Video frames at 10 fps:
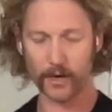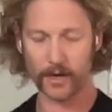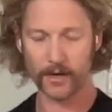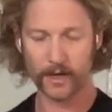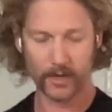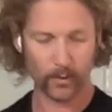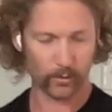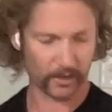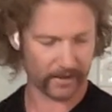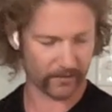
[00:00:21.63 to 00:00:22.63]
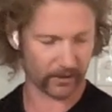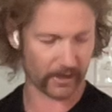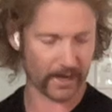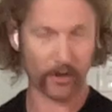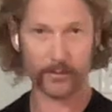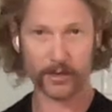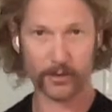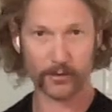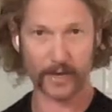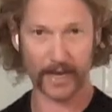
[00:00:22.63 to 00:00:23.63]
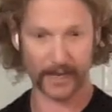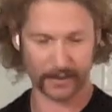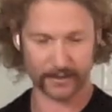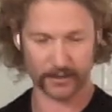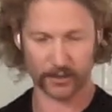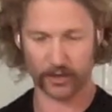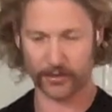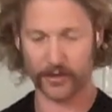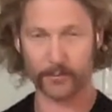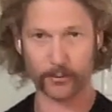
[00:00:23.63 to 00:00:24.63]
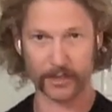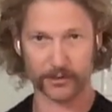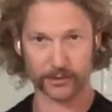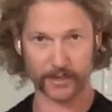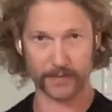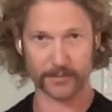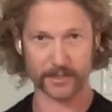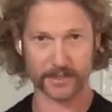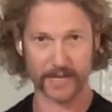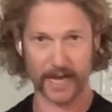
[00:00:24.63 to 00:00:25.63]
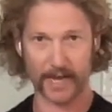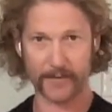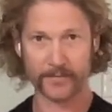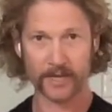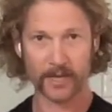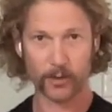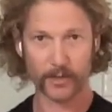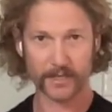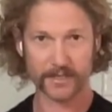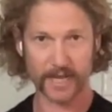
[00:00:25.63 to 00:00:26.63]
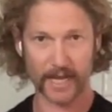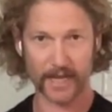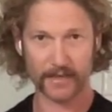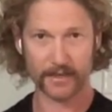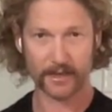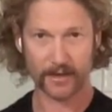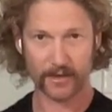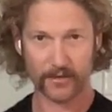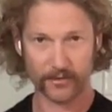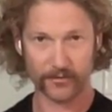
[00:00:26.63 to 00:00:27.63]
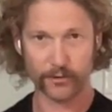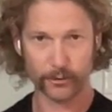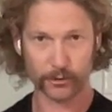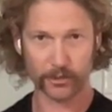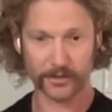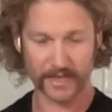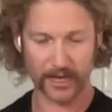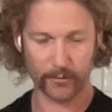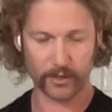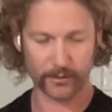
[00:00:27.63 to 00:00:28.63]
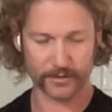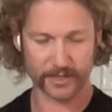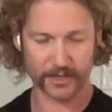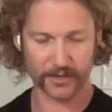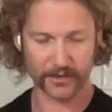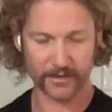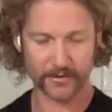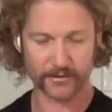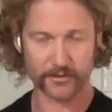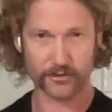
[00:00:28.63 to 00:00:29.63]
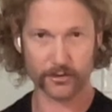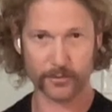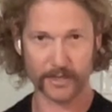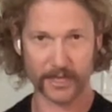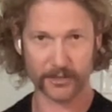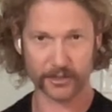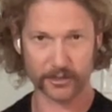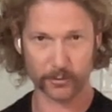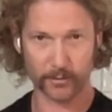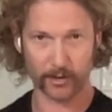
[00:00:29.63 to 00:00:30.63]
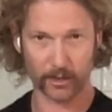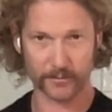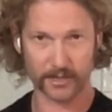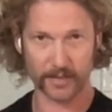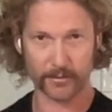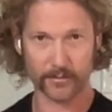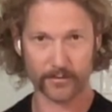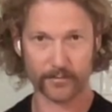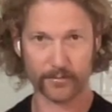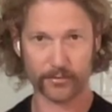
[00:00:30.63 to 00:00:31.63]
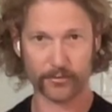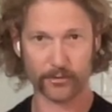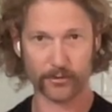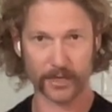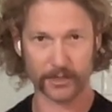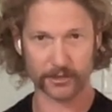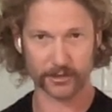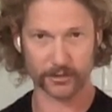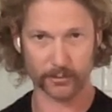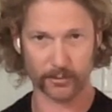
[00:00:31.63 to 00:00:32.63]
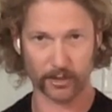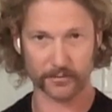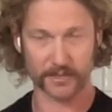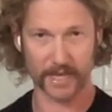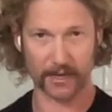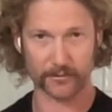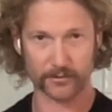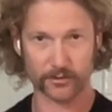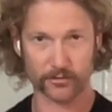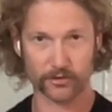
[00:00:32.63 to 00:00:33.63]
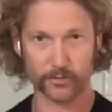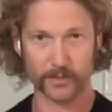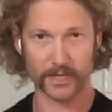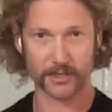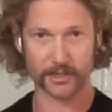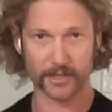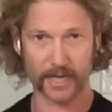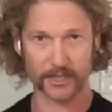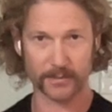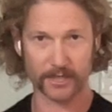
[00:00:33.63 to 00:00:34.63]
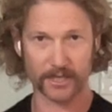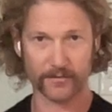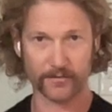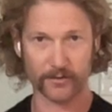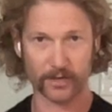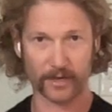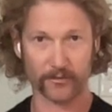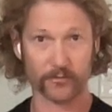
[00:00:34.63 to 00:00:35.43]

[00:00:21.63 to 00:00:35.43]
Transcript: where we'll have our elbow at, or our thumb pointed straight up to the sky, quick aside. Neutral at the elbow is here. Supination is with palms up. Pronation is with palms down. So supination not to be confused.